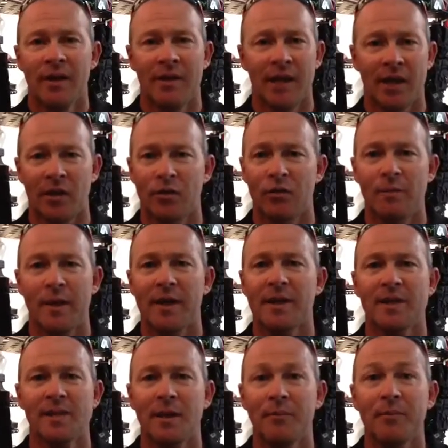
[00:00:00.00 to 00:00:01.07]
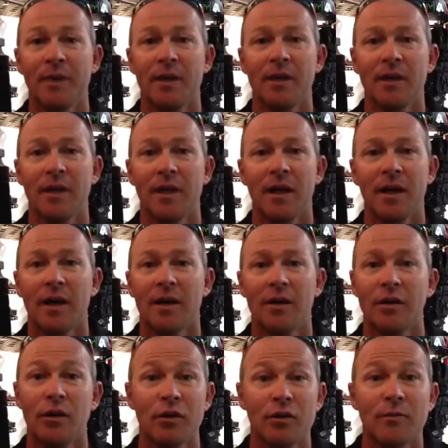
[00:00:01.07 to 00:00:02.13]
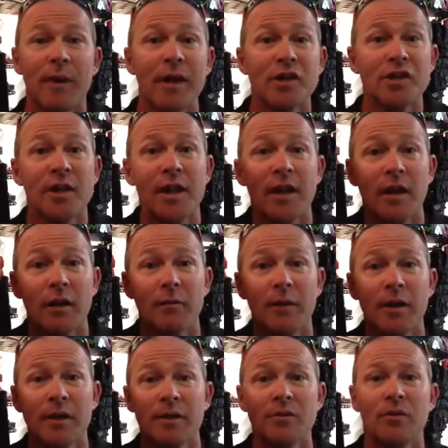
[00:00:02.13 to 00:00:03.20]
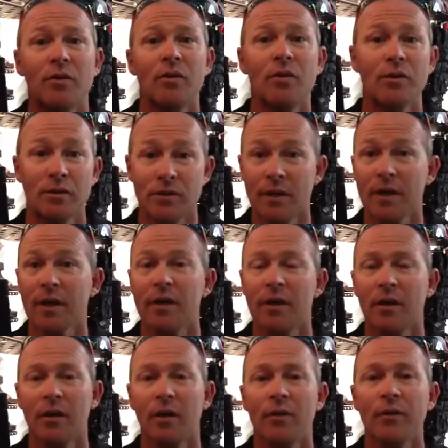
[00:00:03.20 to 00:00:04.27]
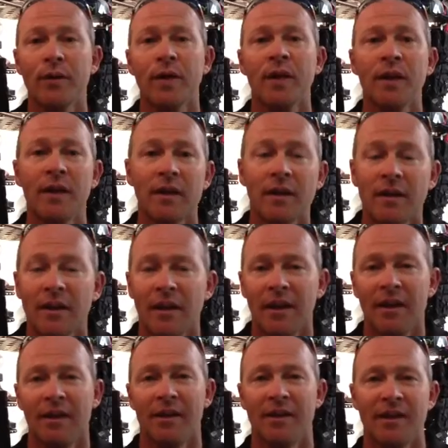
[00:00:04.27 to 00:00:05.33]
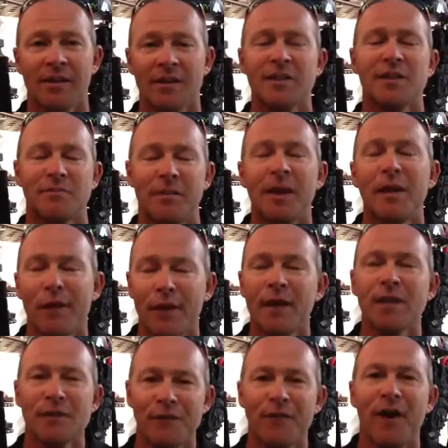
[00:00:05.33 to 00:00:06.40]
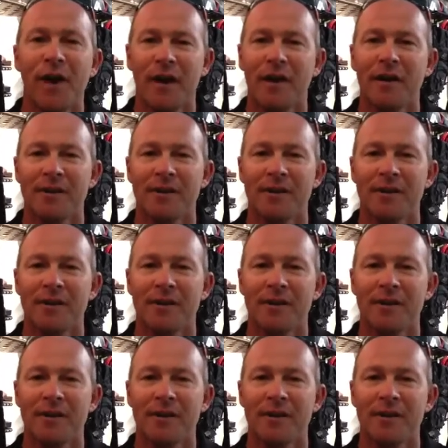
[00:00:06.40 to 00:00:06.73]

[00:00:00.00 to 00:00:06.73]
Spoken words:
They can all make something, to match their helmet or to their clothing, and just make things fun.